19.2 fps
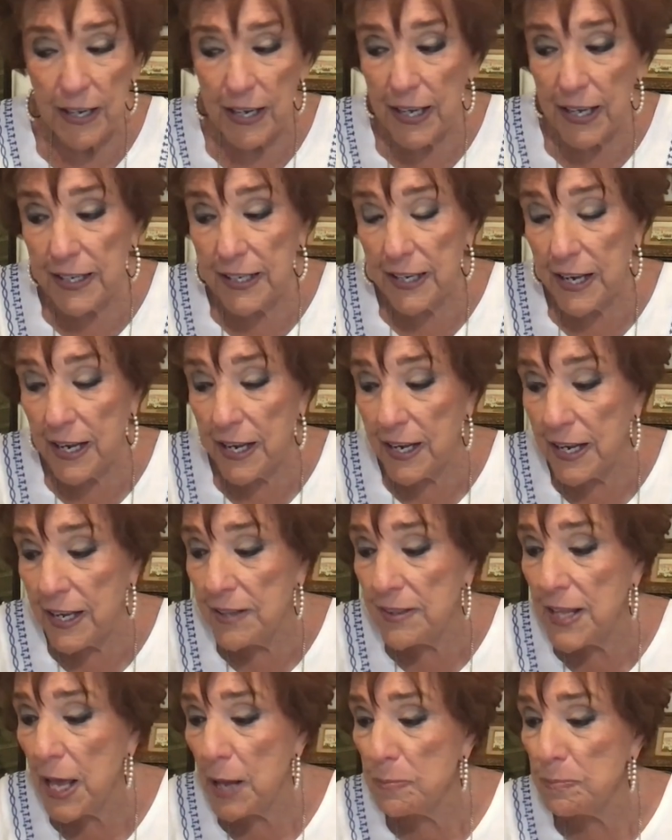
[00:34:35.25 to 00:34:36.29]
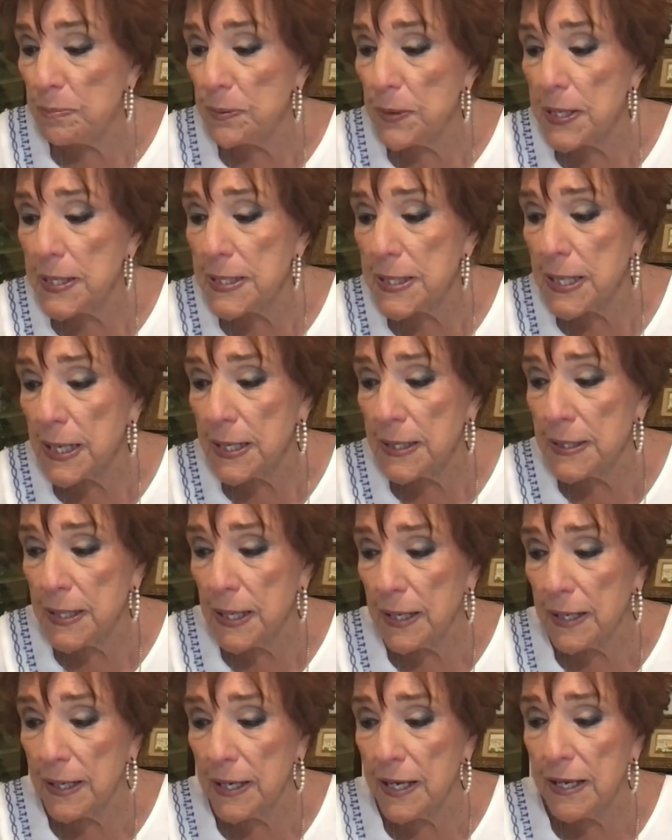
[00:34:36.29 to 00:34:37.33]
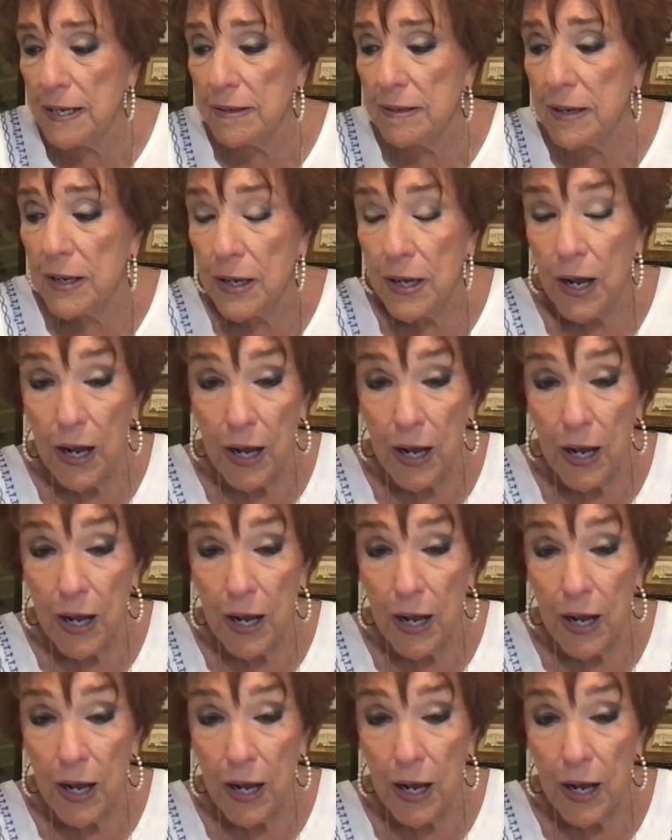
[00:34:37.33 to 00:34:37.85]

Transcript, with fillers: And in that piece, that he